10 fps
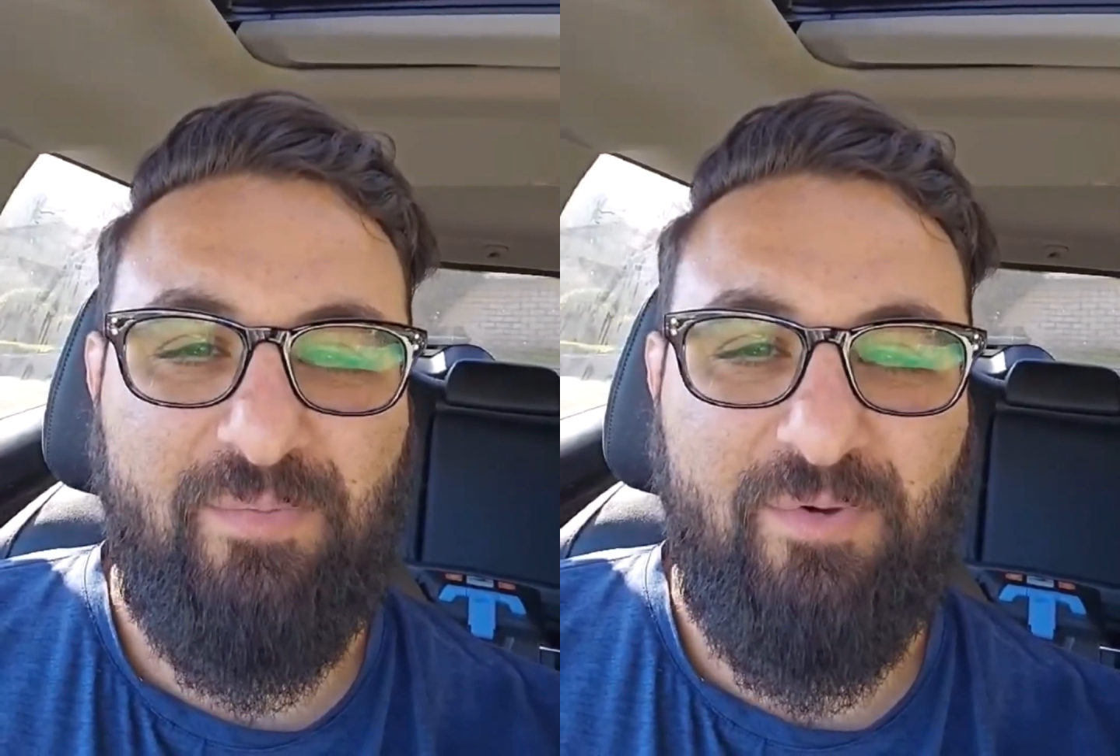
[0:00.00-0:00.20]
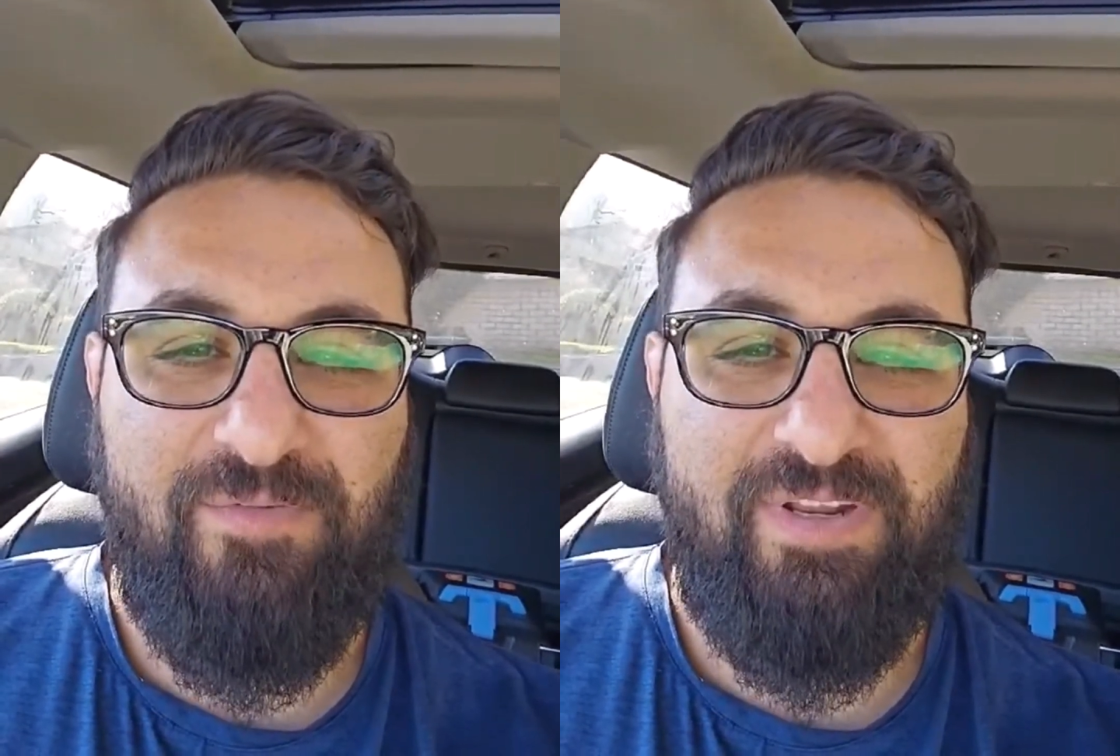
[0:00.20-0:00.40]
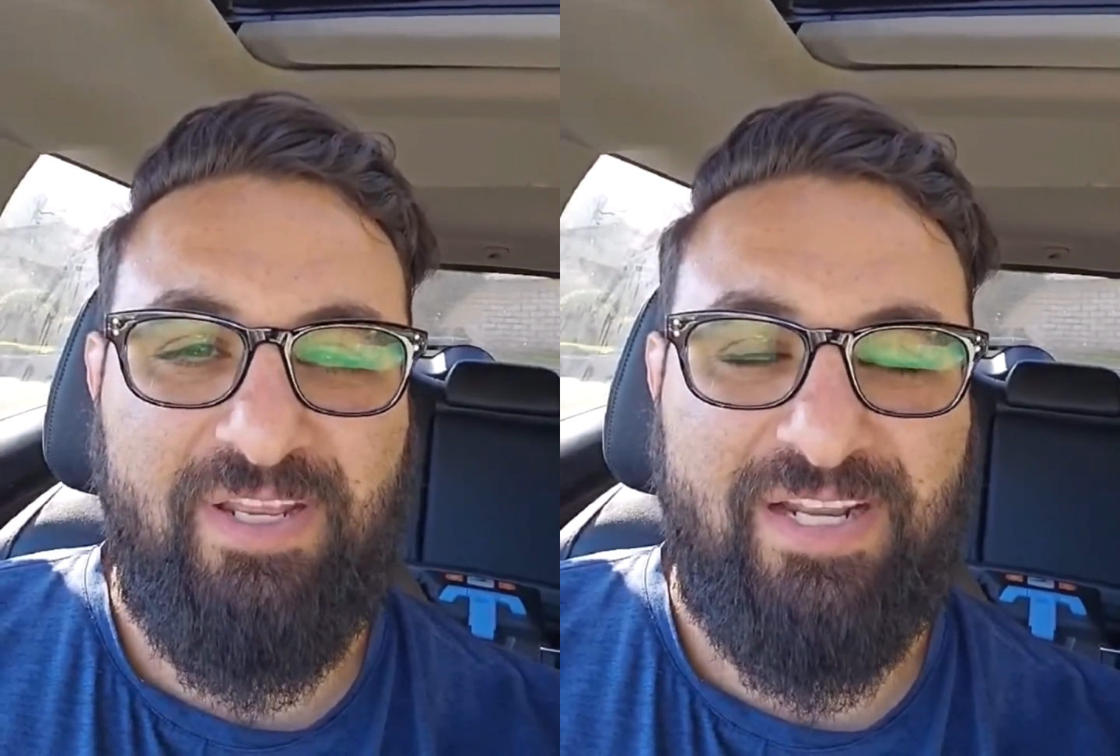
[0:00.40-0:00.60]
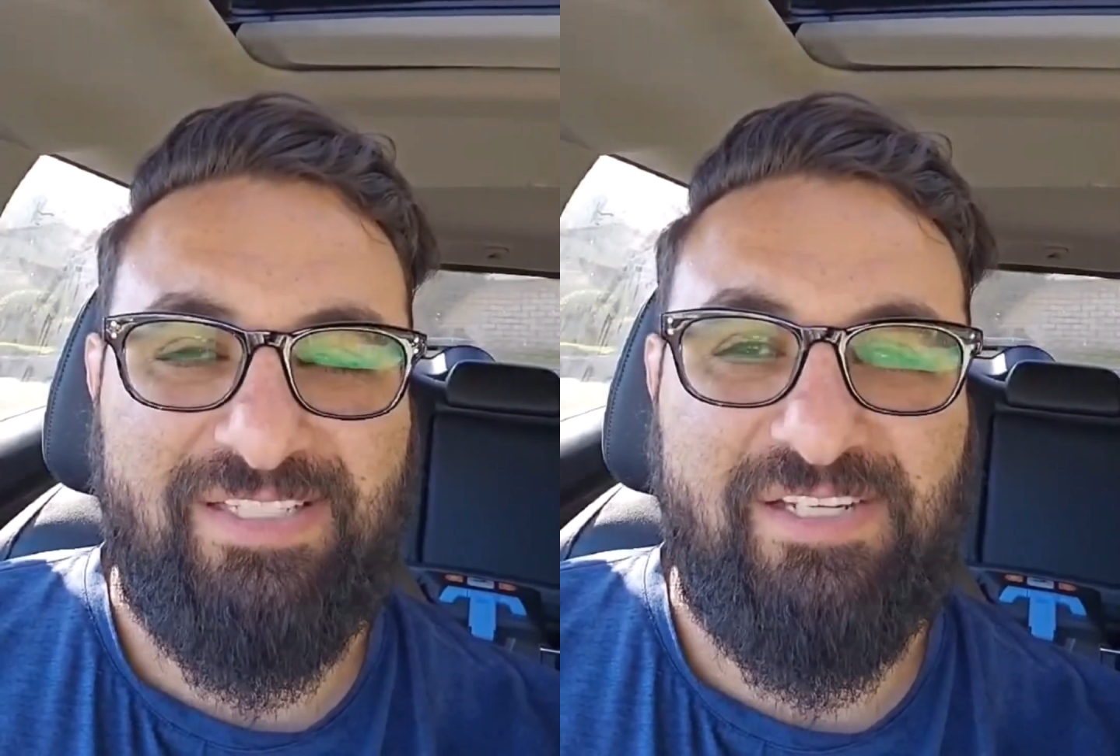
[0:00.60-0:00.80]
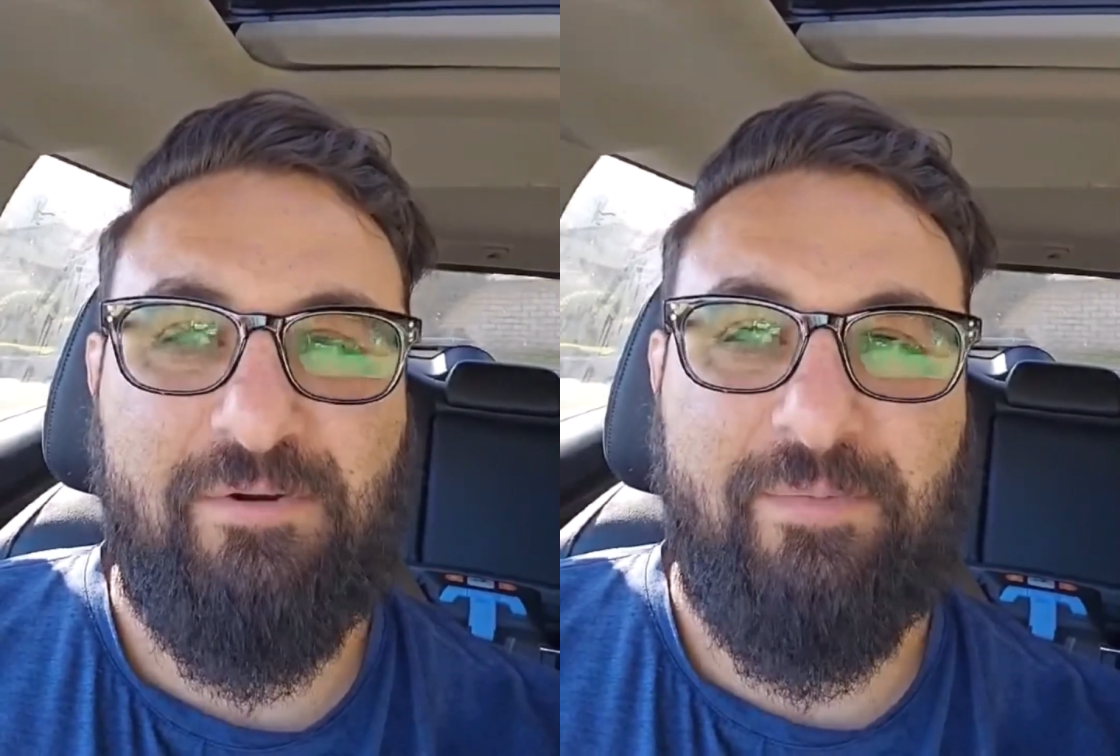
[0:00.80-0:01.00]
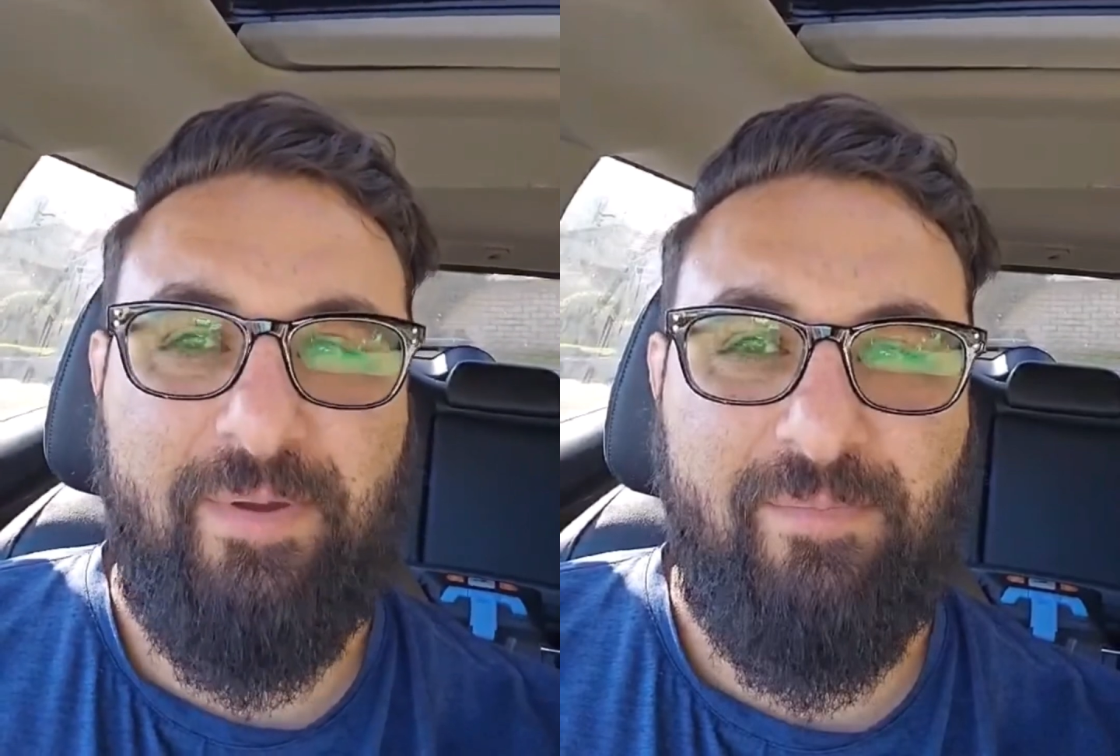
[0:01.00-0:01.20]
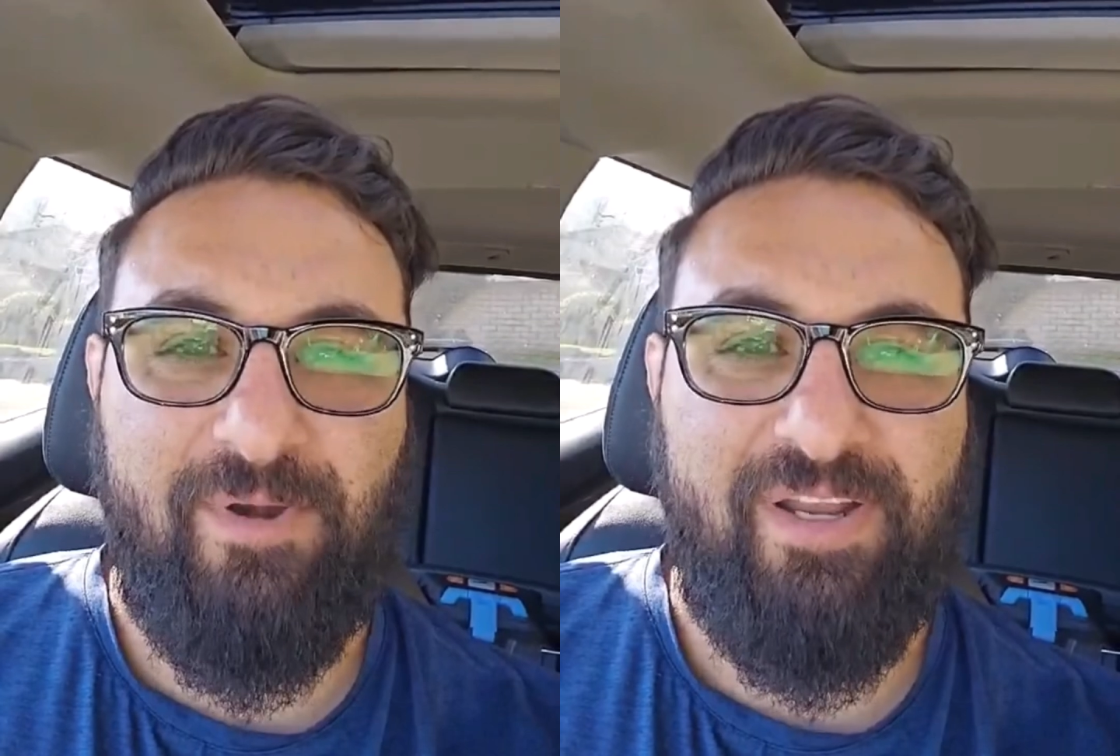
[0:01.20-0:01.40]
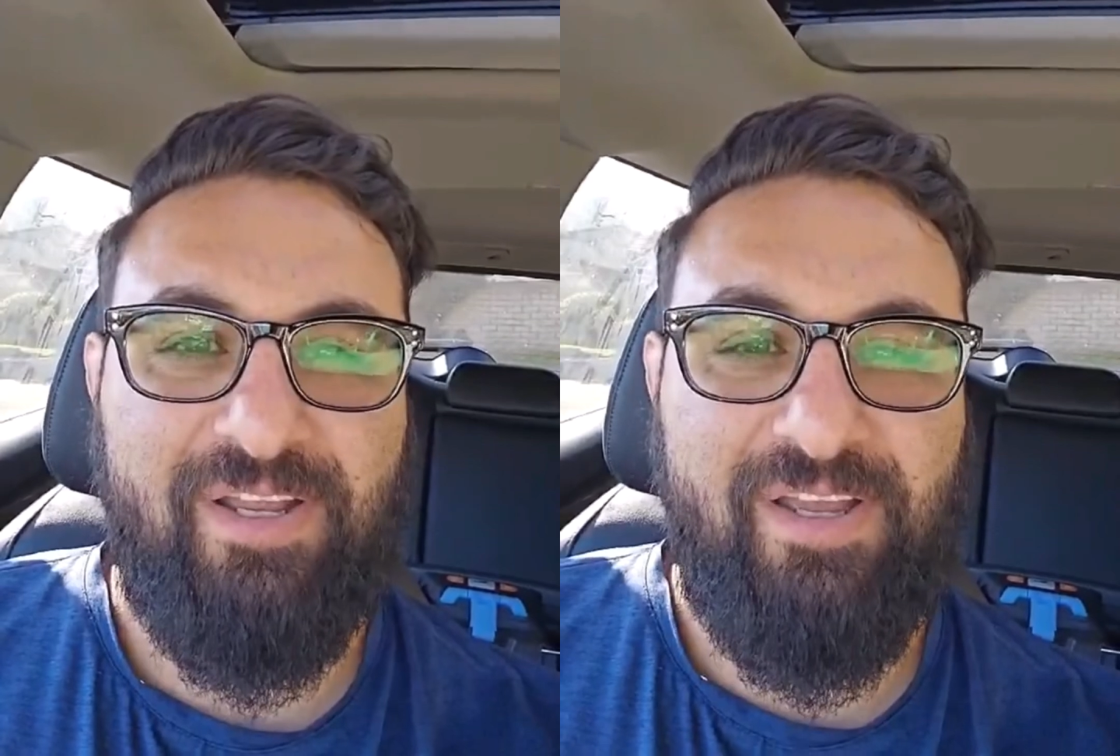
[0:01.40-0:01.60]
moving in. I still remember
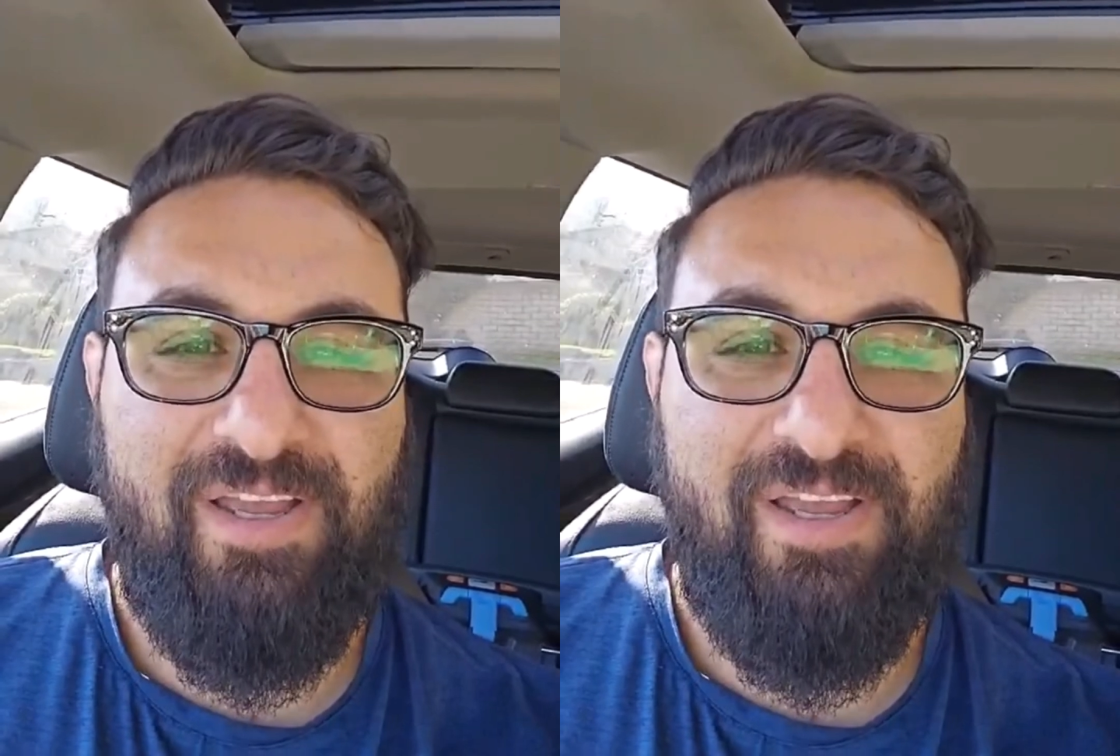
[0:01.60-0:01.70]
it.